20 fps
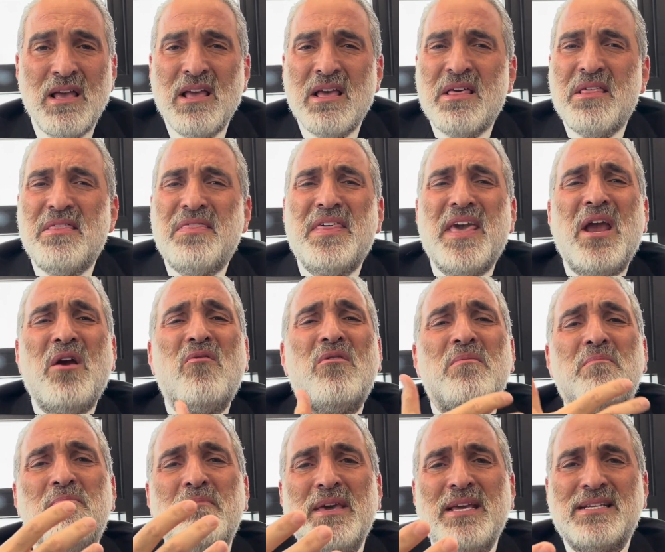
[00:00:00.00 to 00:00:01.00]
There,
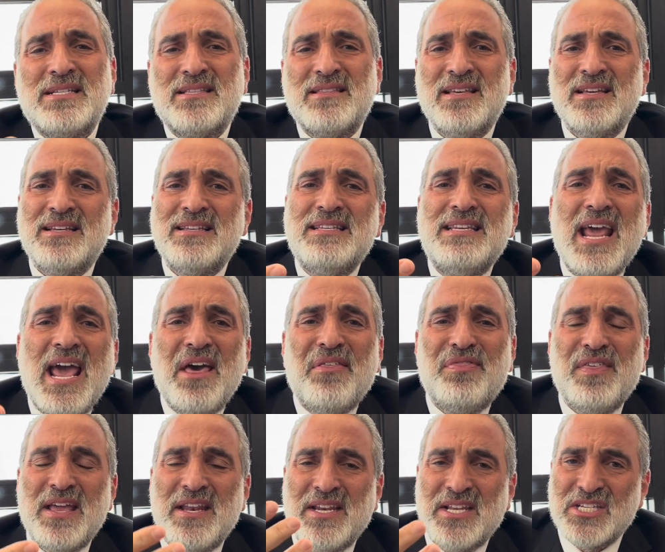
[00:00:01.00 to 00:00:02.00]
amidst the death
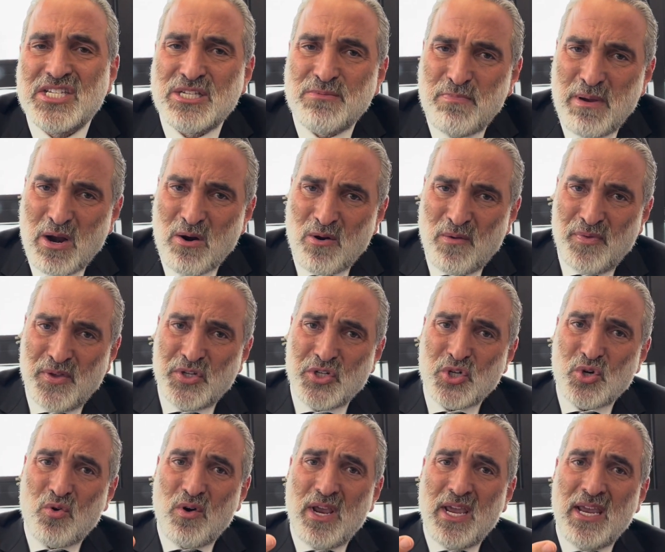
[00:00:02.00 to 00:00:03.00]
and despair on the
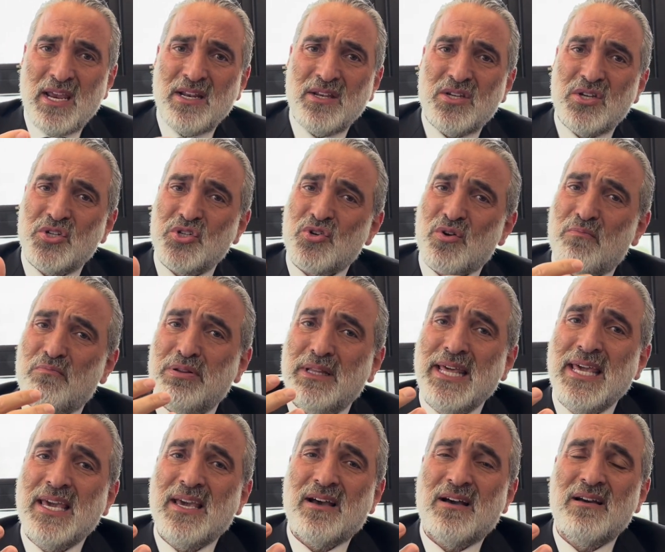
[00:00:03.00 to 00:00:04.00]
train to
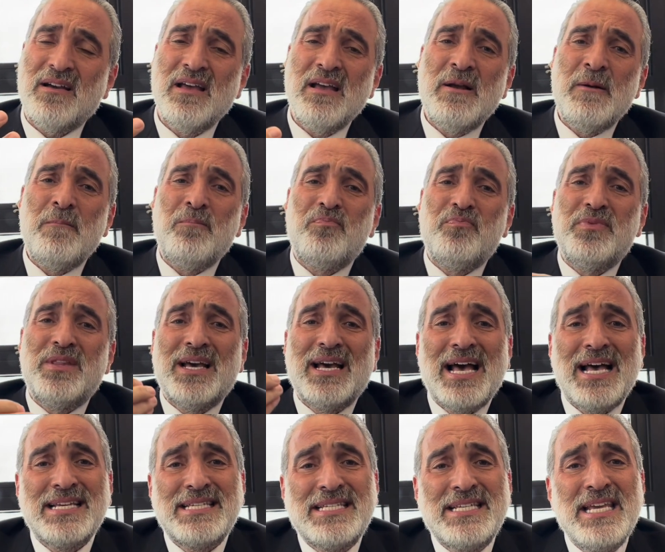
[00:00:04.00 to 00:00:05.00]
Treblinka, the
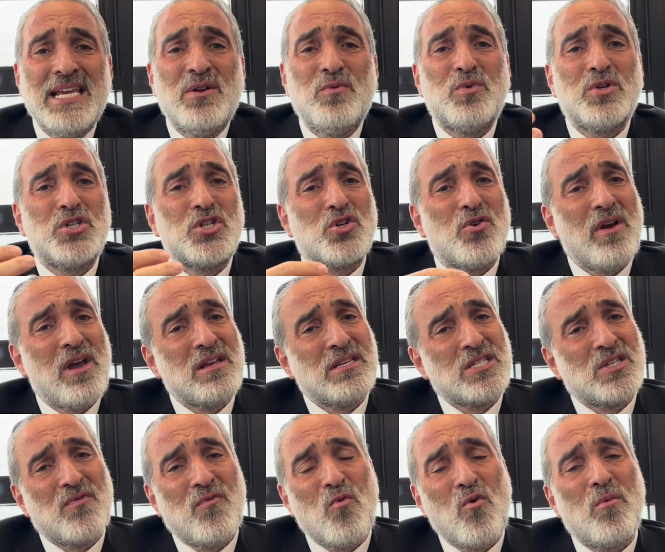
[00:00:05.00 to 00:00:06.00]
Hasid was
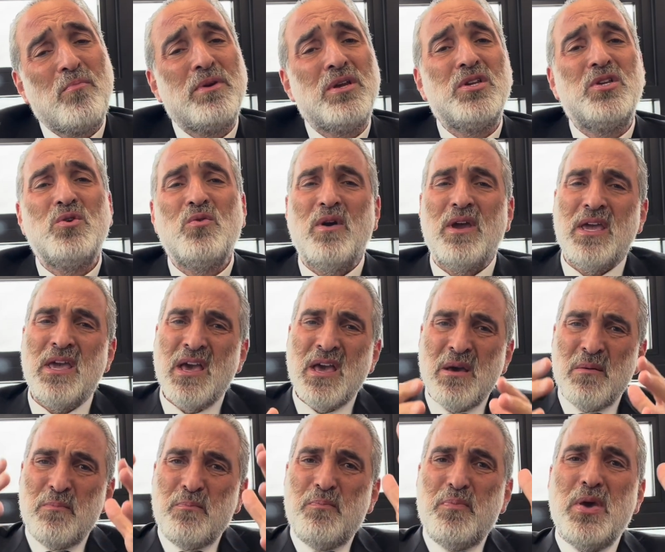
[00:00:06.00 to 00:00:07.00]
transformed into a
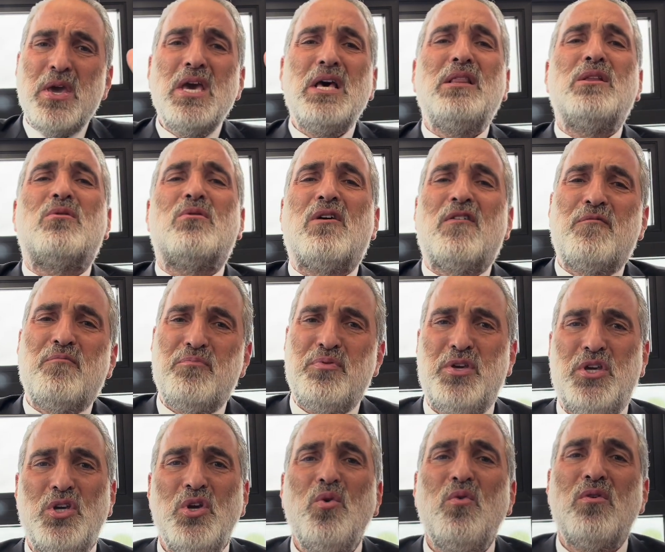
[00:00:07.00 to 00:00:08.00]
pillar of
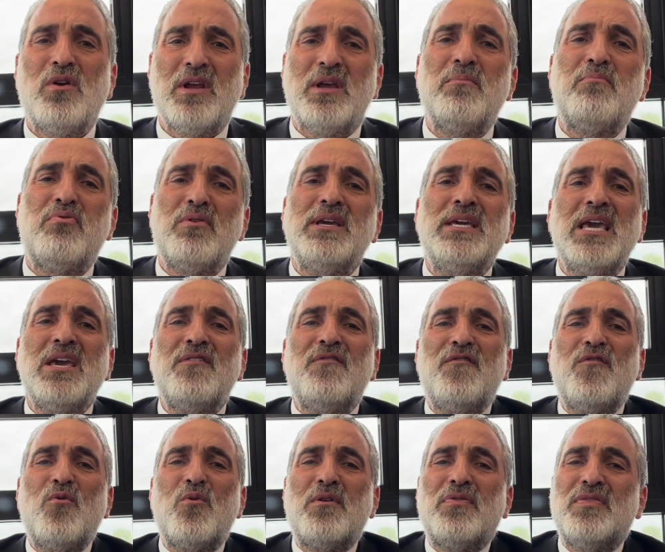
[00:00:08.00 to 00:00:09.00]
purity, bringing
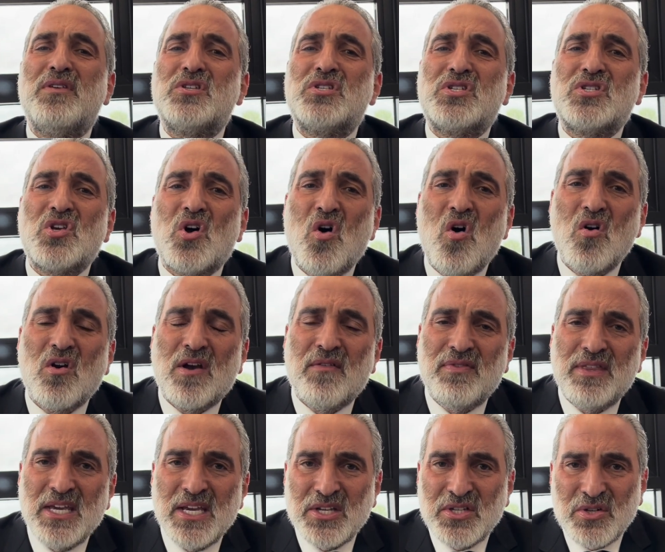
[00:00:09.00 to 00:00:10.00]
forth the song of
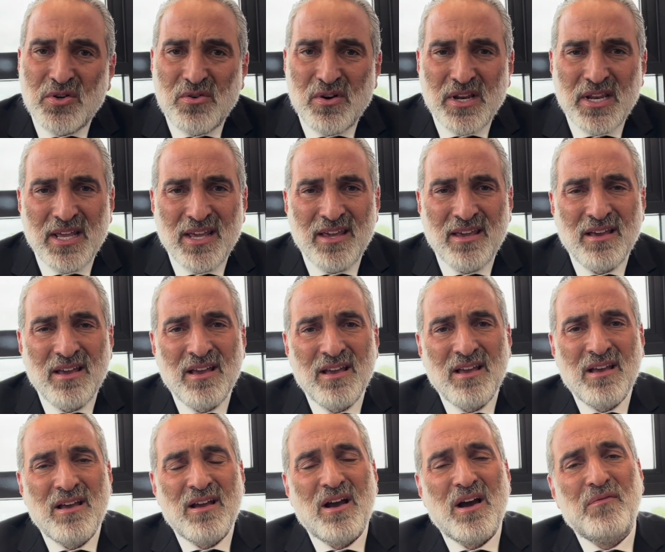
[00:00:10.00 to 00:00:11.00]
the eternity
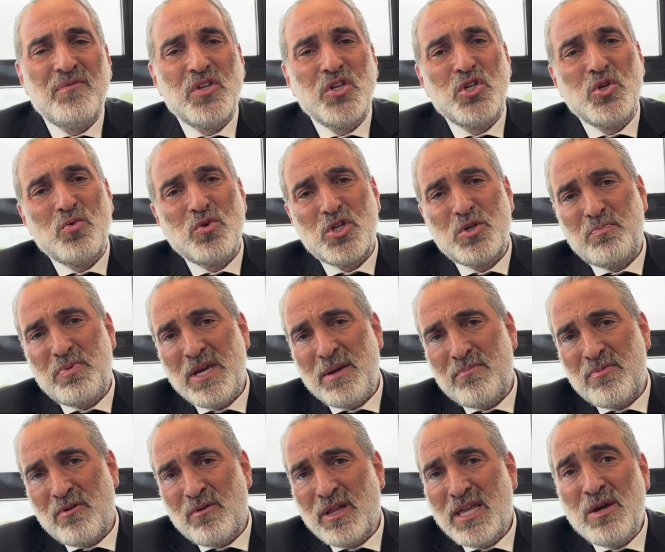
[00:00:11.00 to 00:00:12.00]
of the Jewish
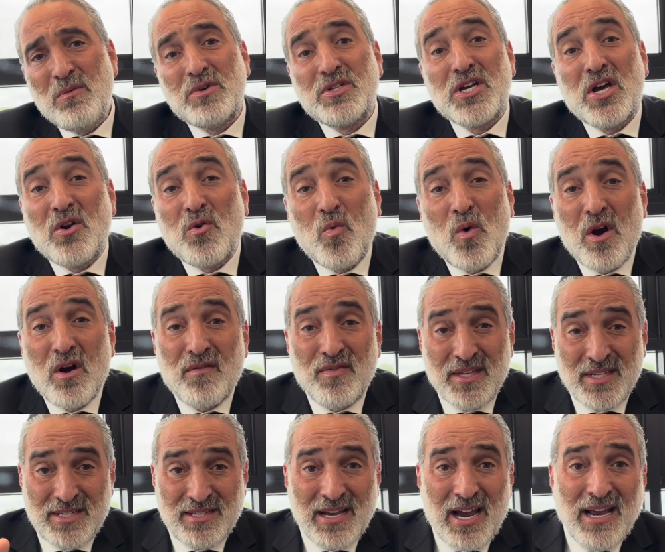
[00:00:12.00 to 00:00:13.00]
people. He was unaware of the
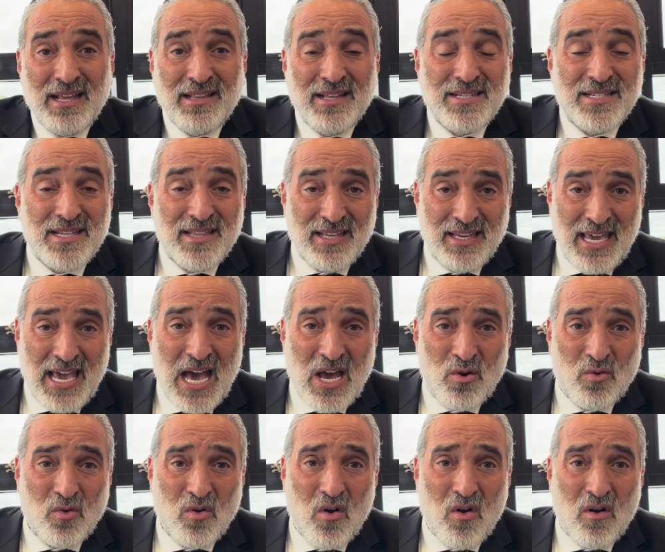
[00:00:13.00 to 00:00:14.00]
silence in the
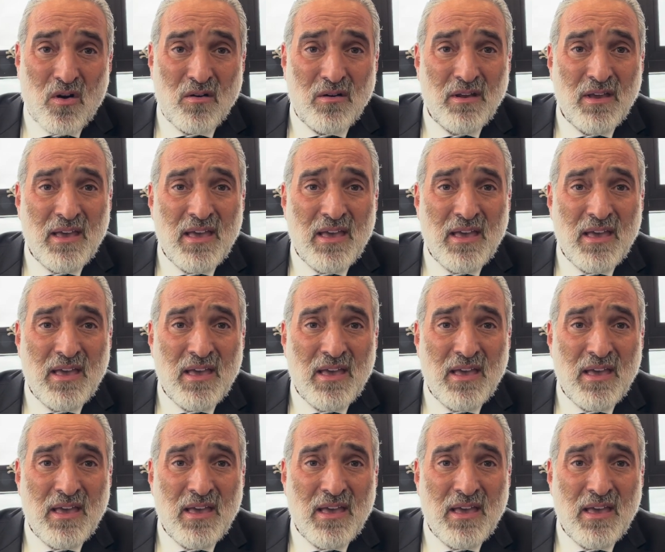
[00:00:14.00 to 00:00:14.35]
cattle car